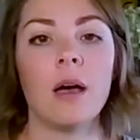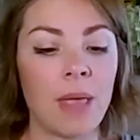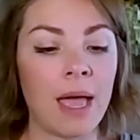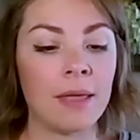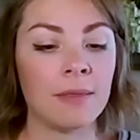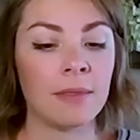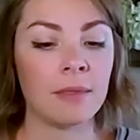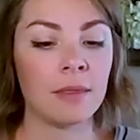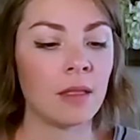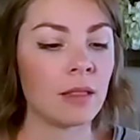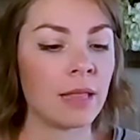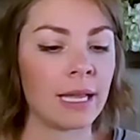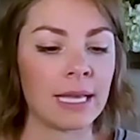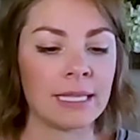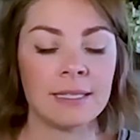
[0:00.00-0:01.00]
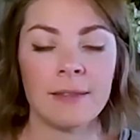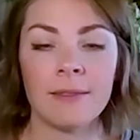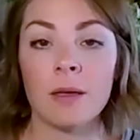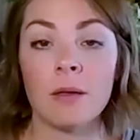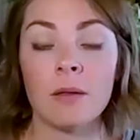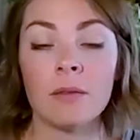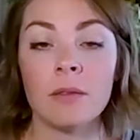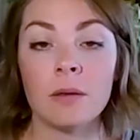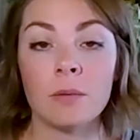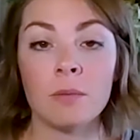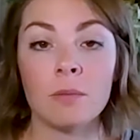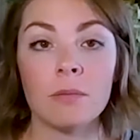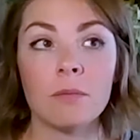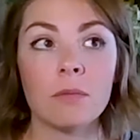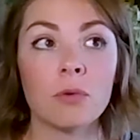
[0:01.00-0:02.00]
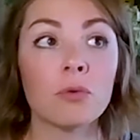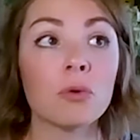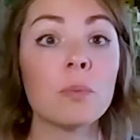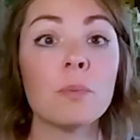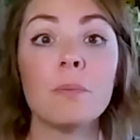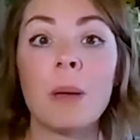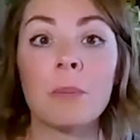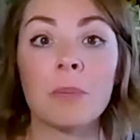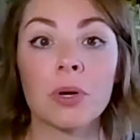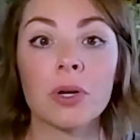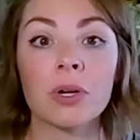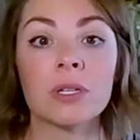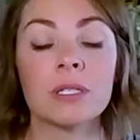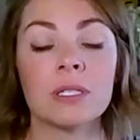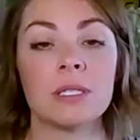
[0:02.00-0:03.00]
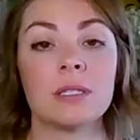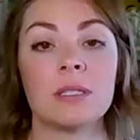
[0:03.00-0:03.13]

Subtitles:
And like I said, the group members,